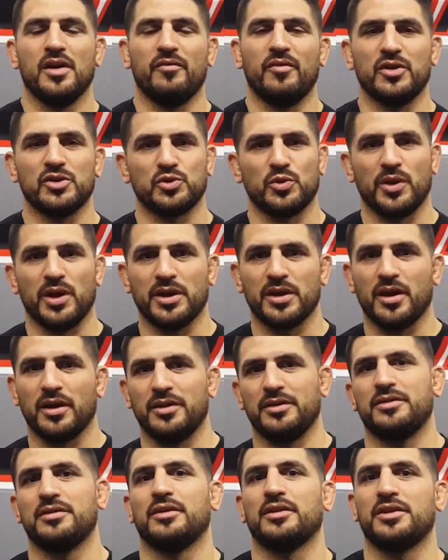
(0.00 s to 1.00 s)
Eventually, I got
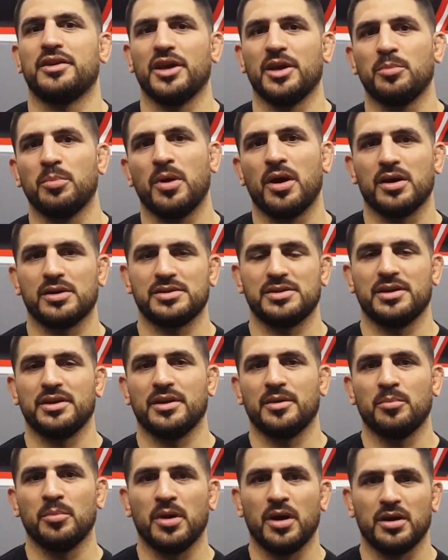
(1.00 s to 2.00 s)
into
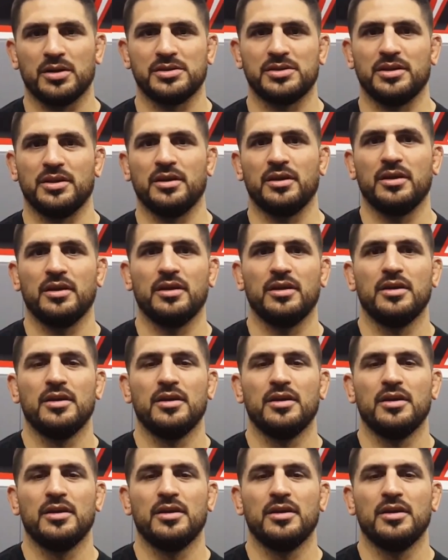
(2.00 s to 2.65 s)
kickboxing and boxing.